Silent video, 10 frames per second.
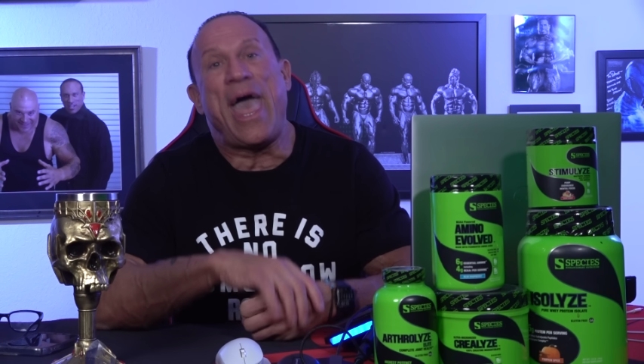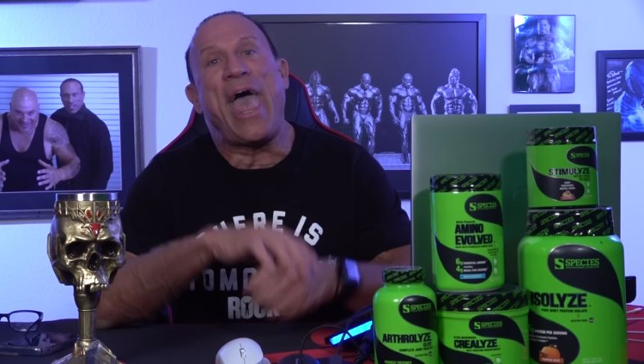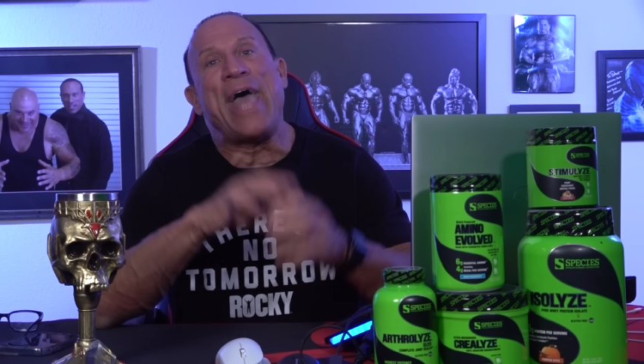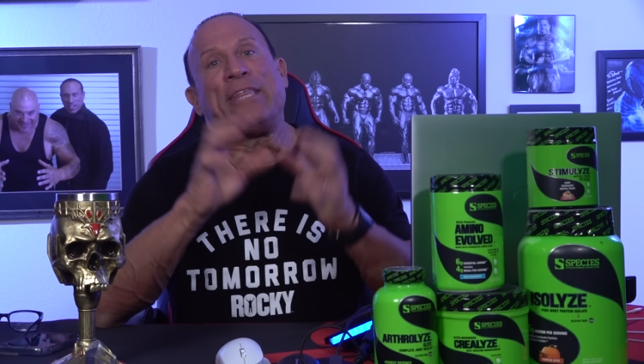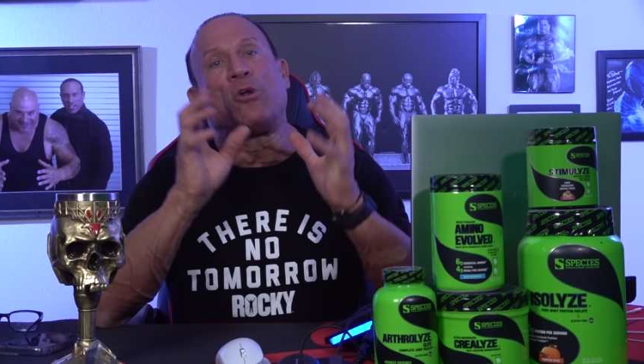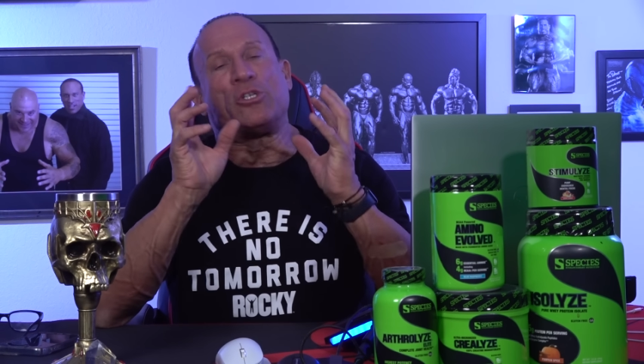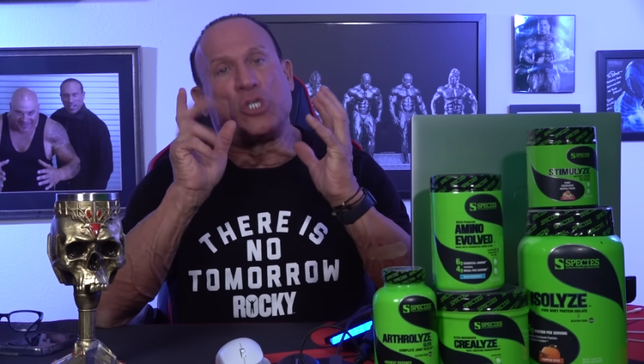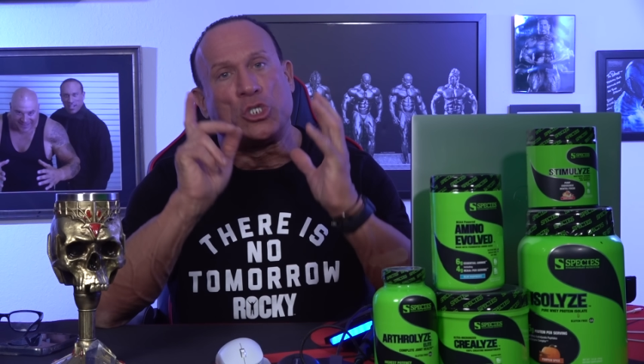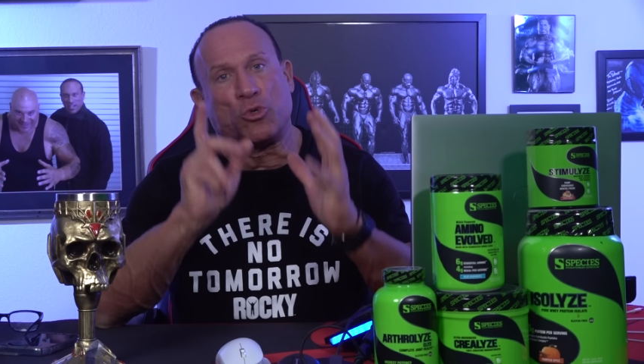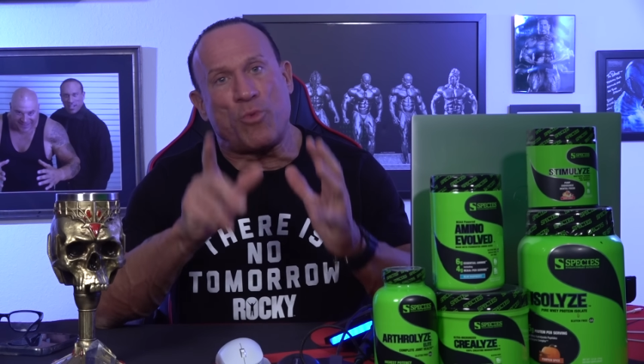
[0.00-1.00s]
And it also
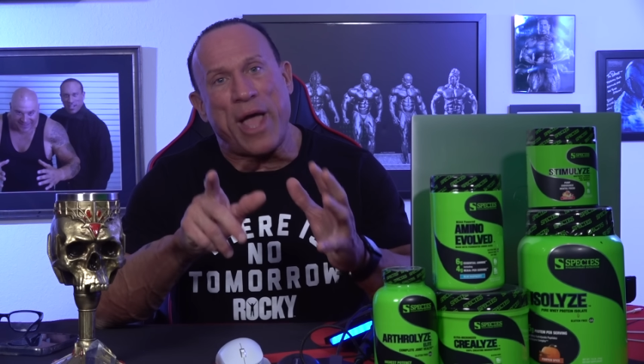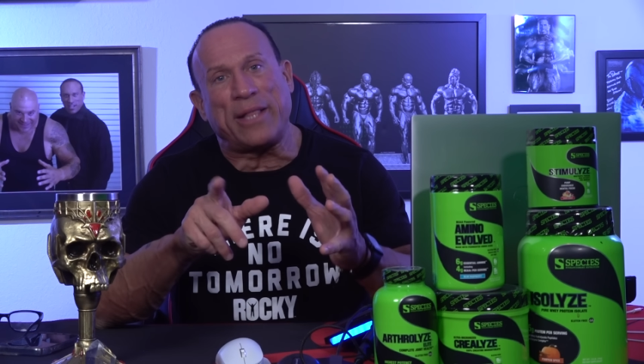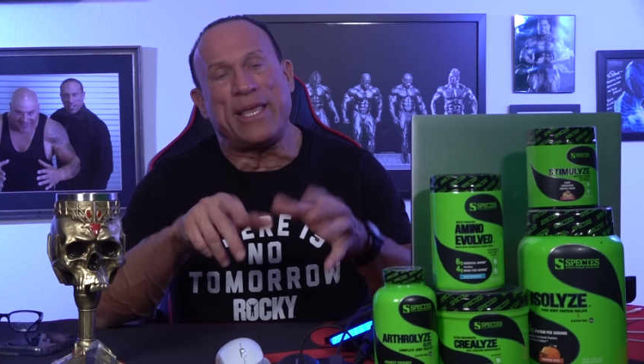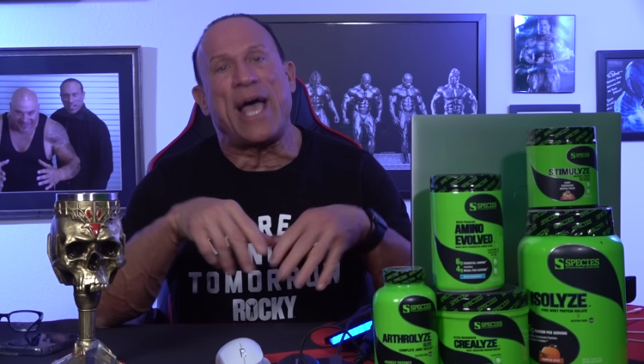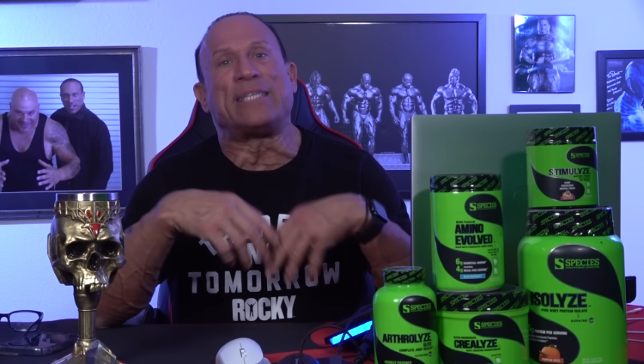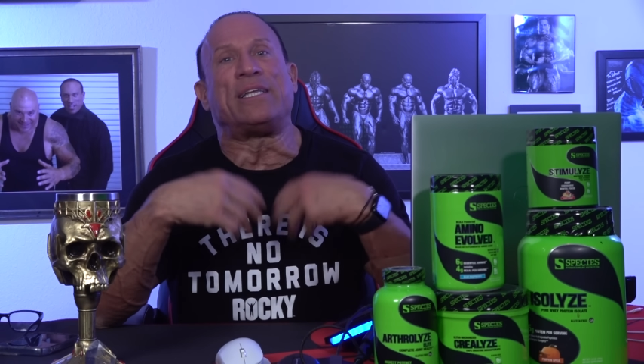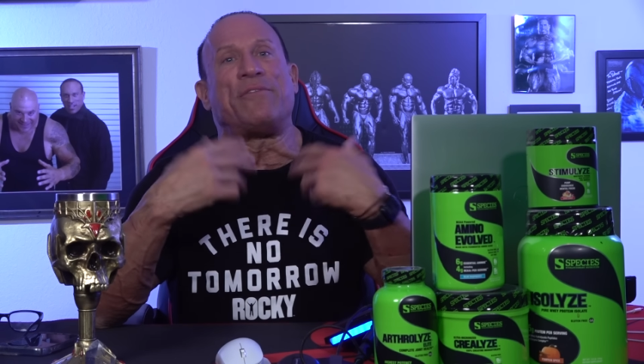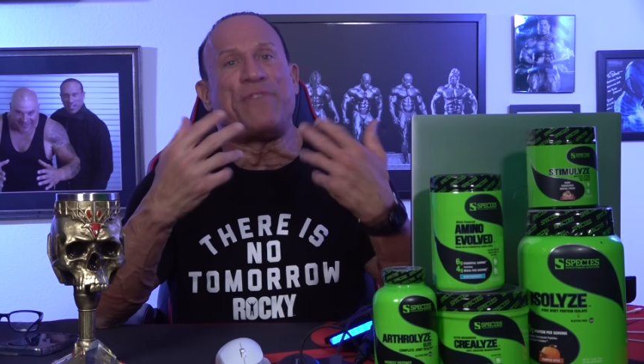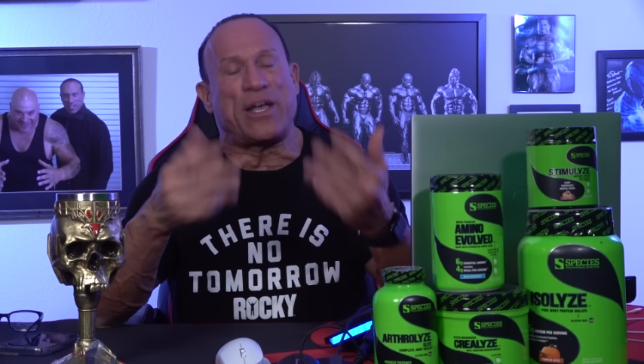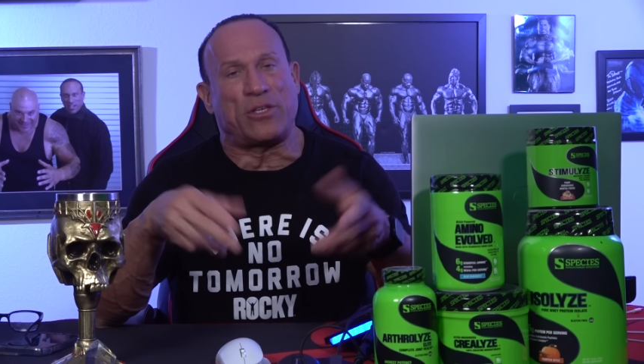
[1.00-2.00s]
directly has an
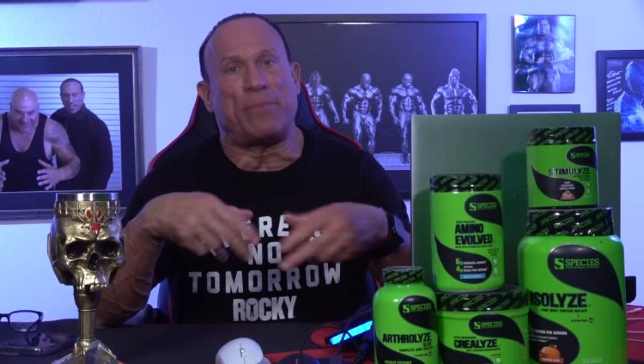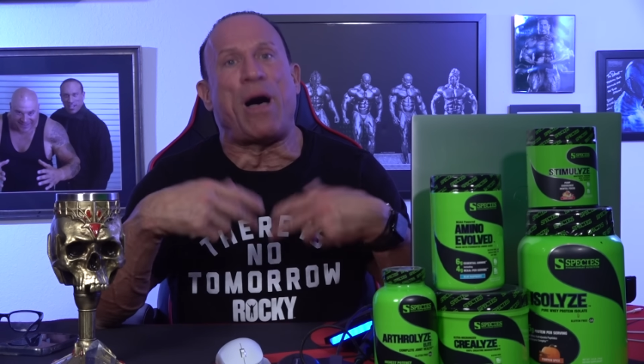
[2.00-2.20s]
effect on